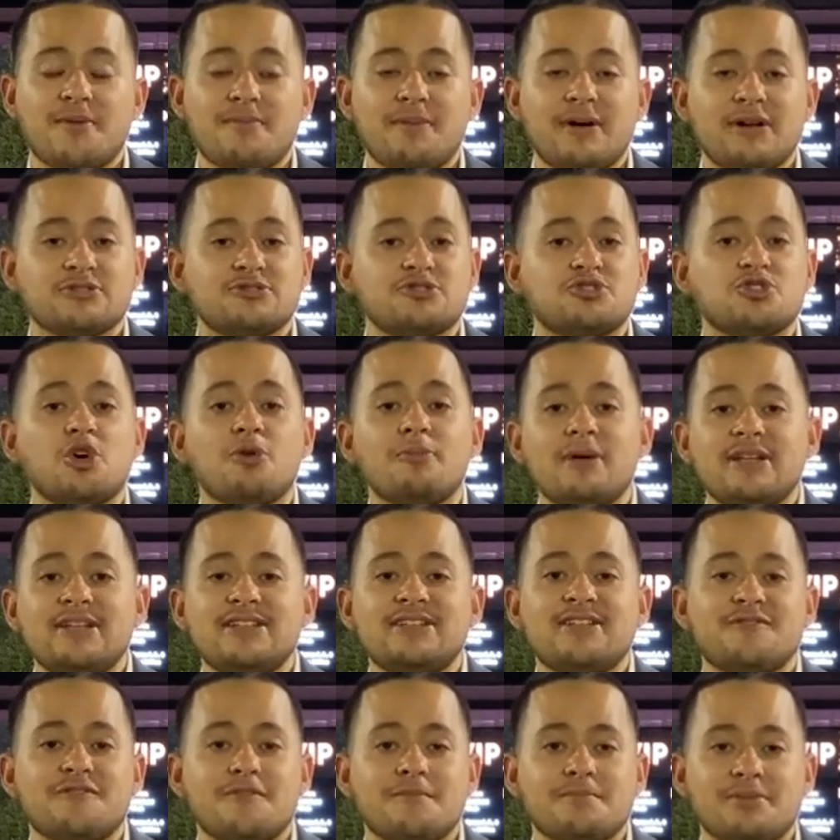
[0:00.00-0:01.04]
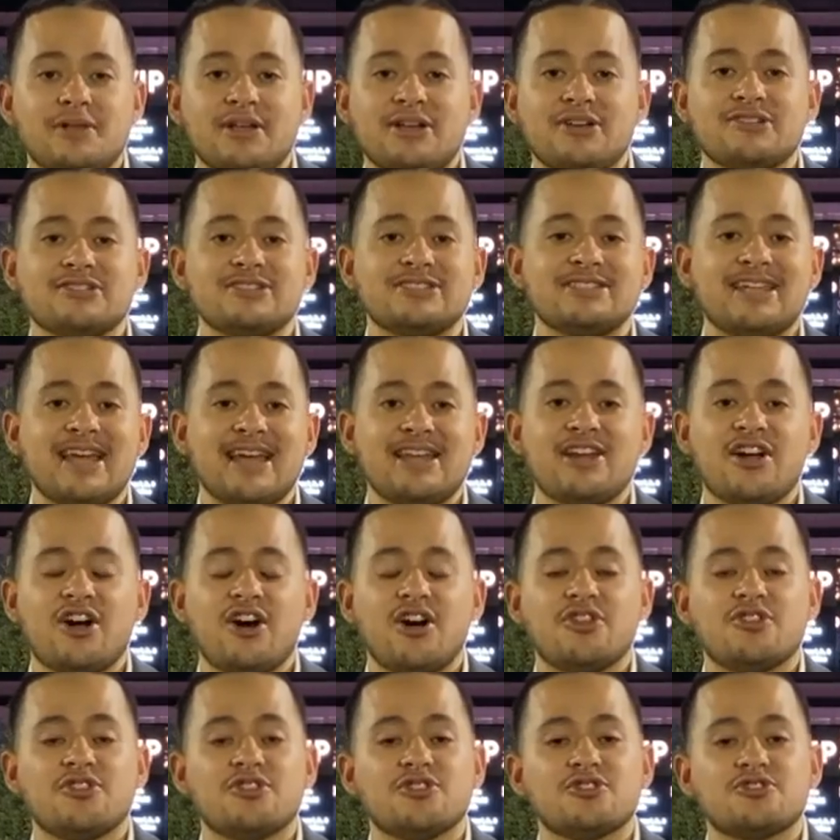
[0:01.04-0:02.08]
about so many different players getting
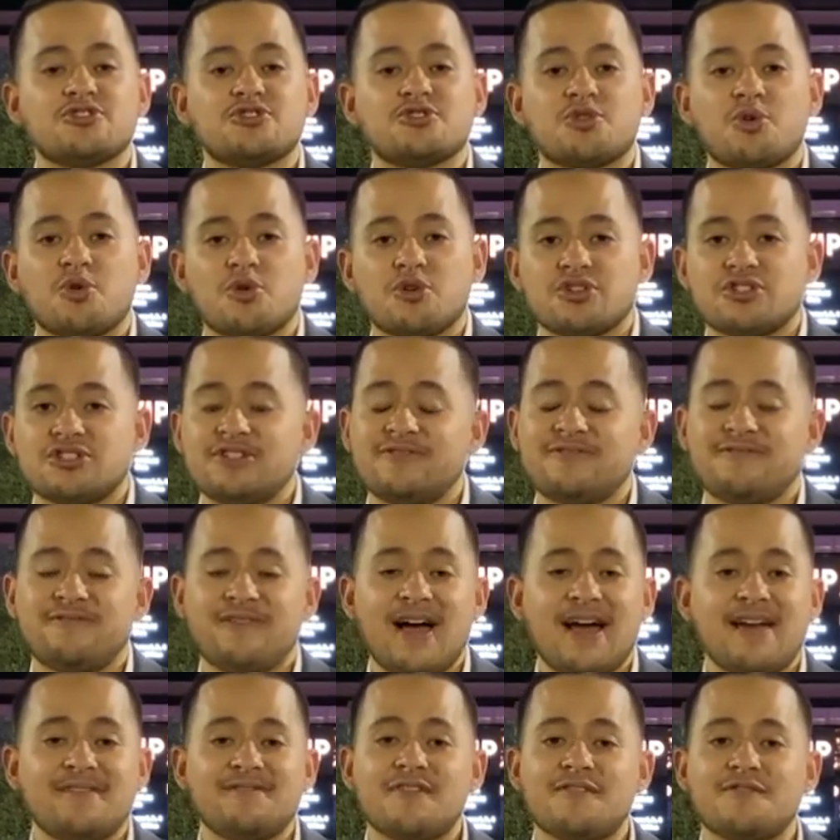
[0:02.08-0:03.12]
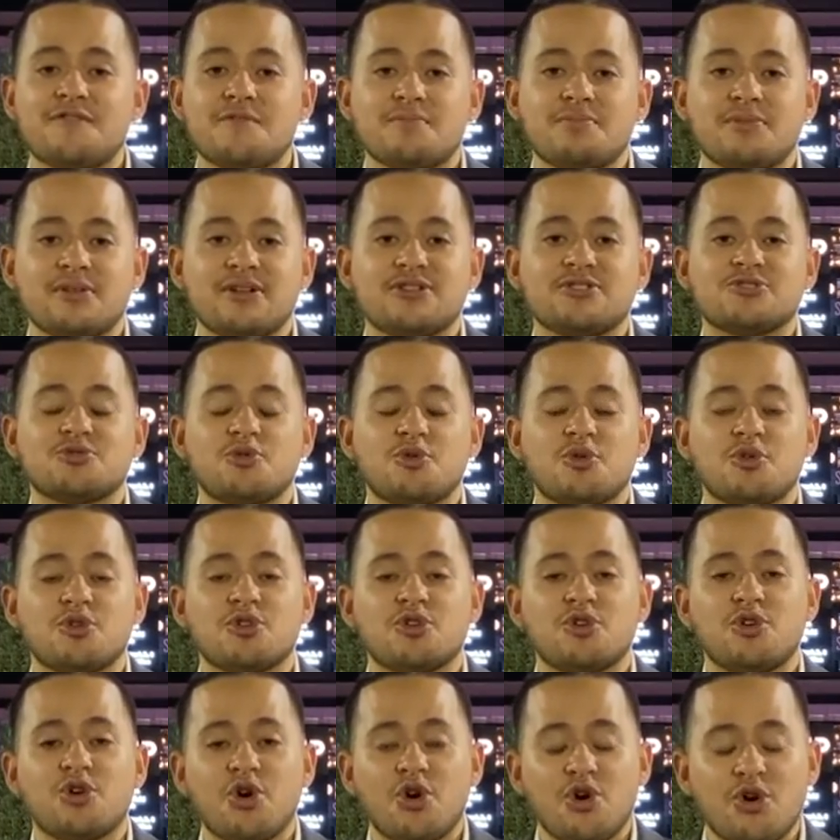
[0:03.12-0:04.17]
on the score sheet. 5 different players scored
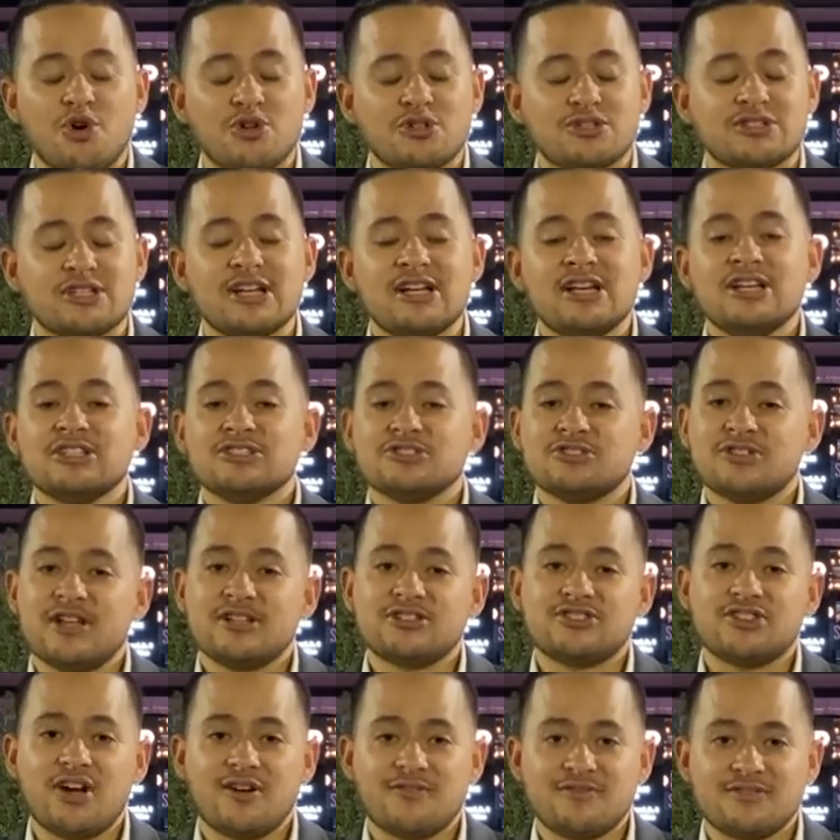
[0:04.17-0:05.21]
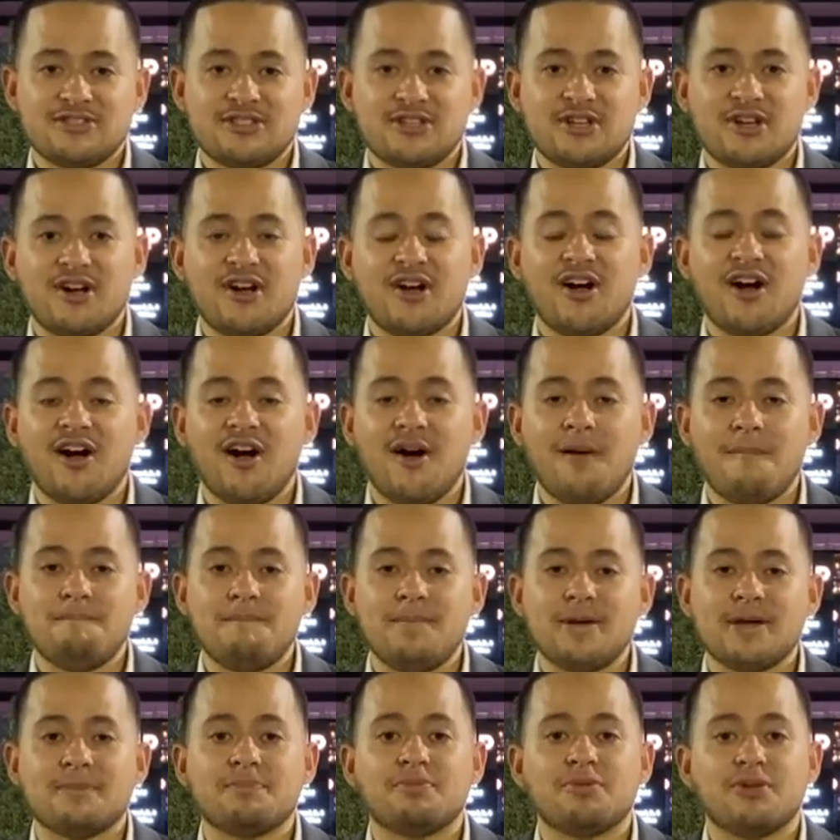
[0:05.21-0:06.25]
goals. So that's obviously a
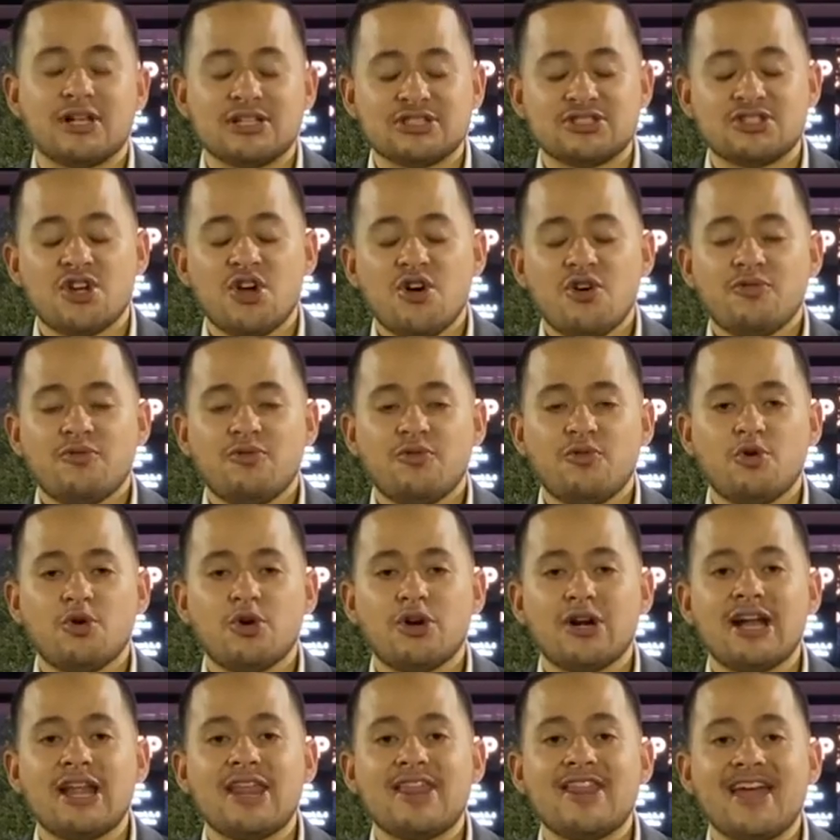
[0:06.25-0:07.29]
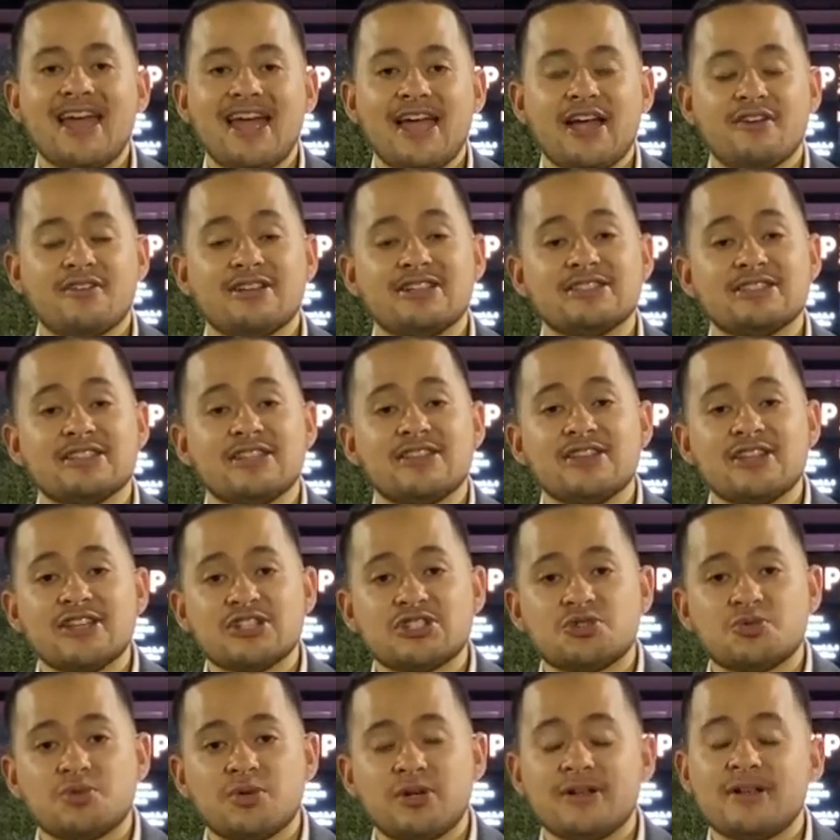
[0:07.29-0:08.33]
big plus for the Herons in
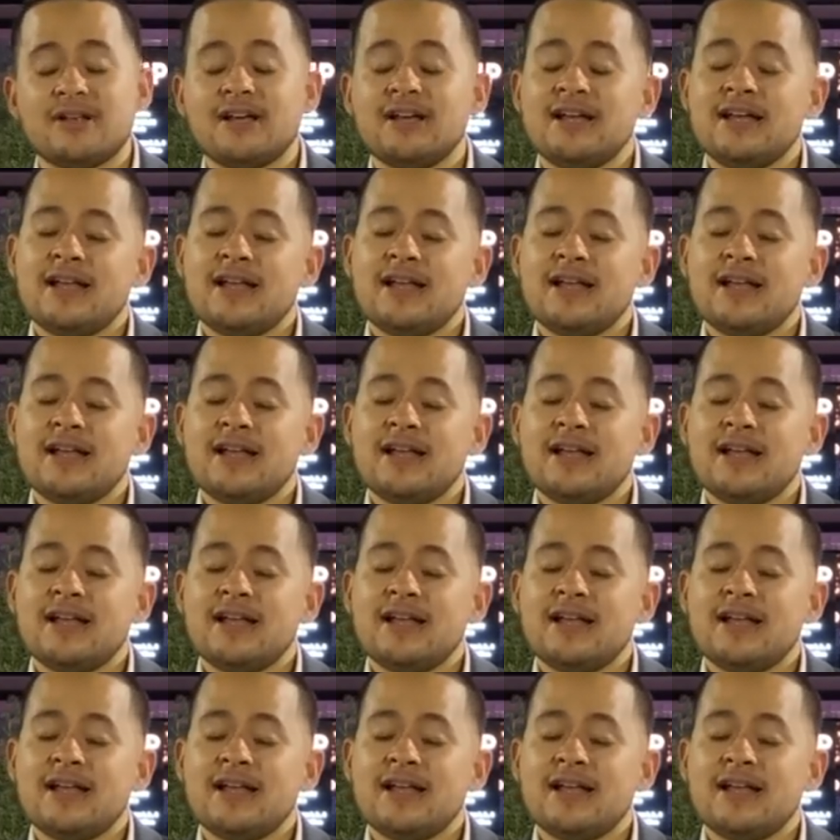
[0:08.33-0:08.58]
this one.